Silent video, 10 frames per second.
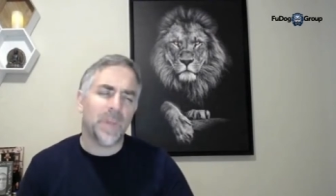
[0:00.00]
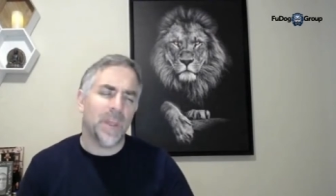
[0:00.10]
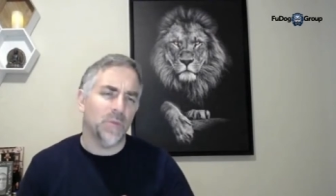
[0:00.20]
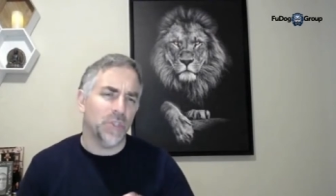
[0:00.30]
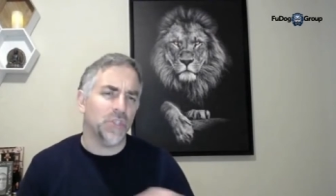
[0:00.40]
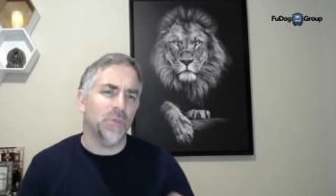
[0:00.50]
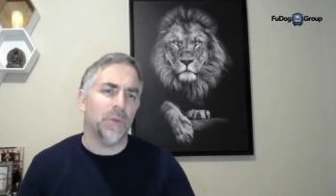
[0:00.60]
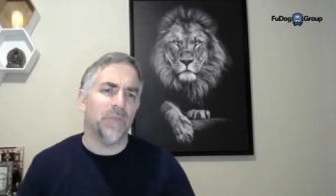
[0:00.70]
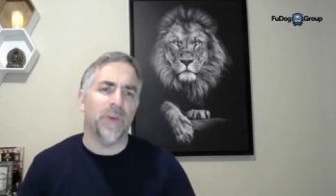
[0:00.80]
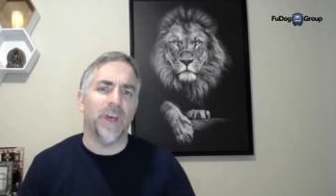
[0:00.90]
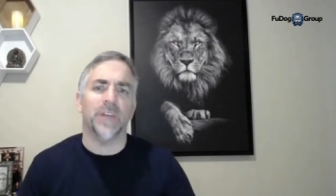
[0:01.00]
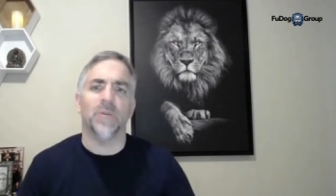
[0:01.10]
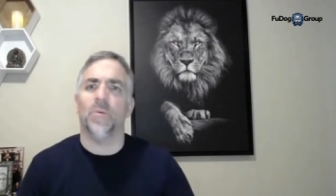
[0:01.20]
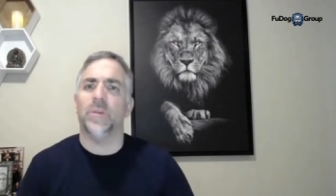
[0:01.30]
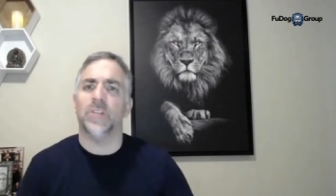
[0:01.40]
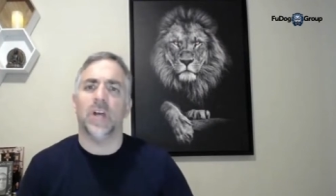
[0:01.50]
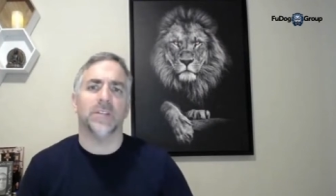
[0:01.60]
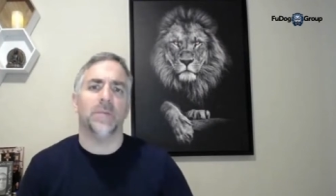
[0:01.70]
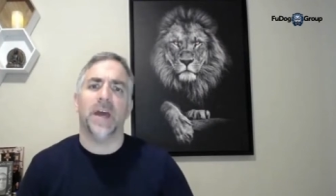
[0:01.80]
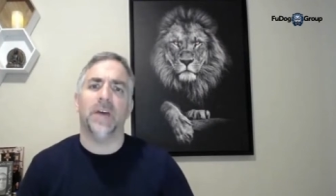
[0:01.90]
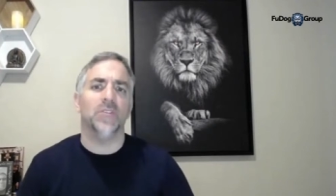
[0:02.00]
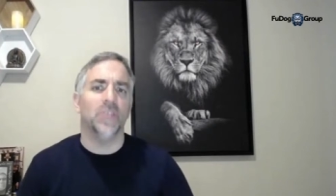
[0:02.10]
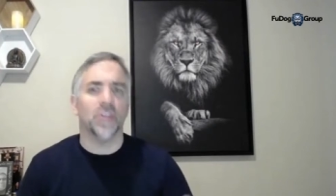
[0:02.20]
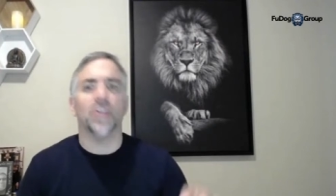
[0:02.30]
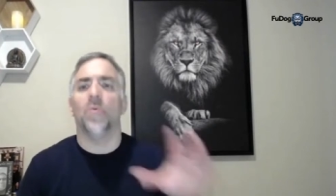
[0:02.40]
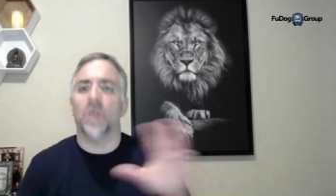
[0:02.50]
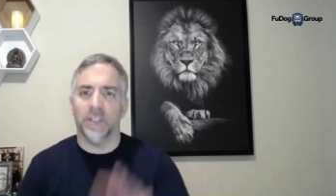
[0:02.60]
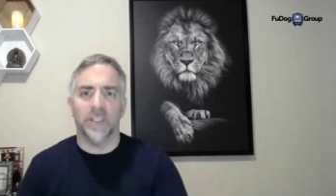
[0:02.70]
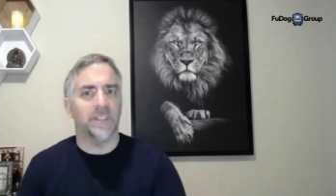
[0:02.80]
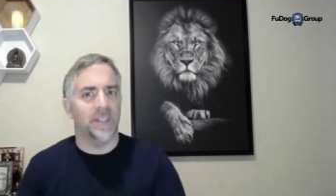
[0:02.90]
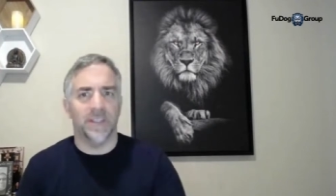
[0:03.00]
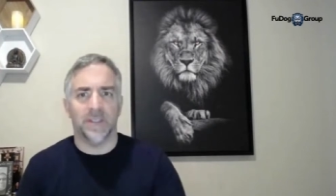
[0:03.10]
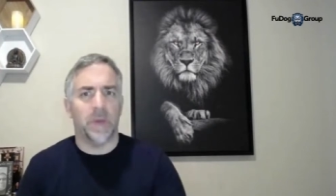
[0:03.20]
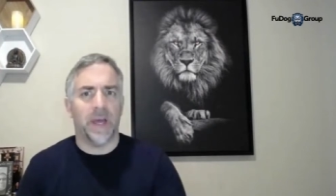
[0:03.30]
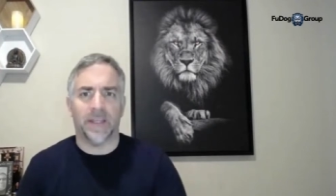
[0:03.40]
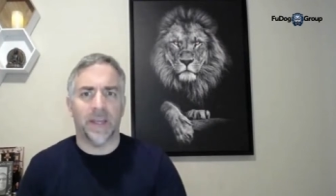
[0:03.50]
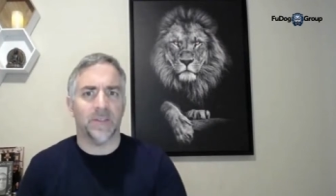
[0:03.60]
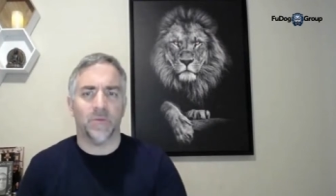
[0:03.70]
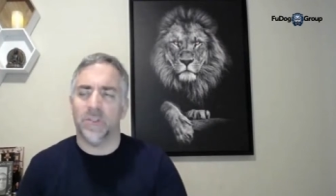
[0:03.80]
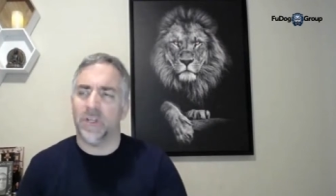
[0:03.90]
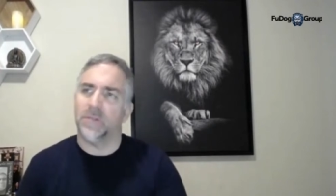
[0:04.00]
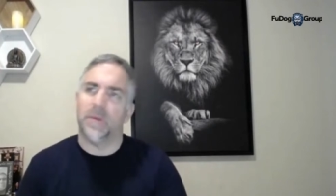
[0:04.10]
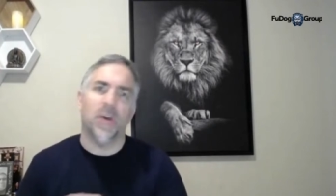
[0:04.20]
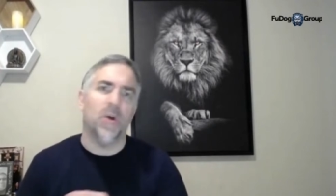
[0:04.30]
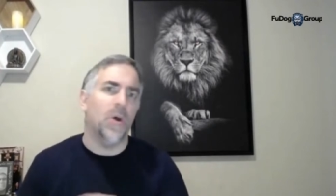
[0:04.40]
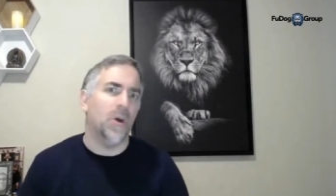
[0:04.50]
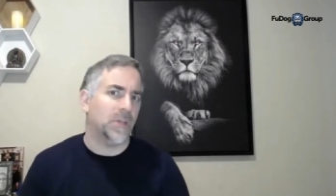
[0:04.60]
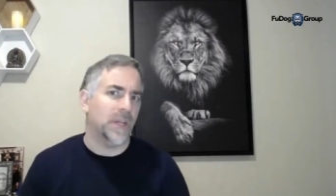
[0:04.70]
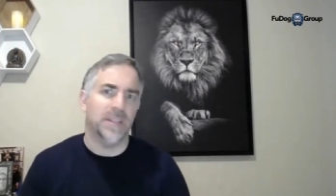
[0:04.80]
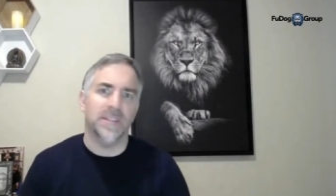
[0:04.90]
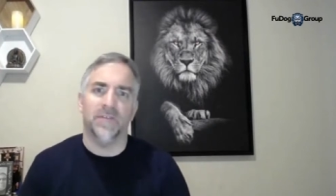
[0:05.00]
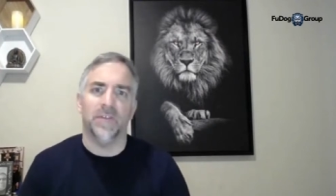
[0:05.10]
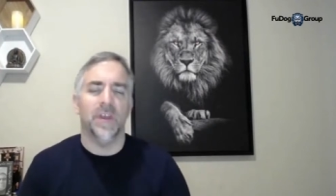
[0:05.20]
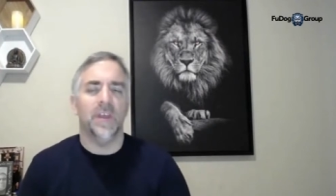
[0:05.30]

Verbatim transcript: It was super fun. We talked about you're going to want to listen to this podcast. We talked about all kinds of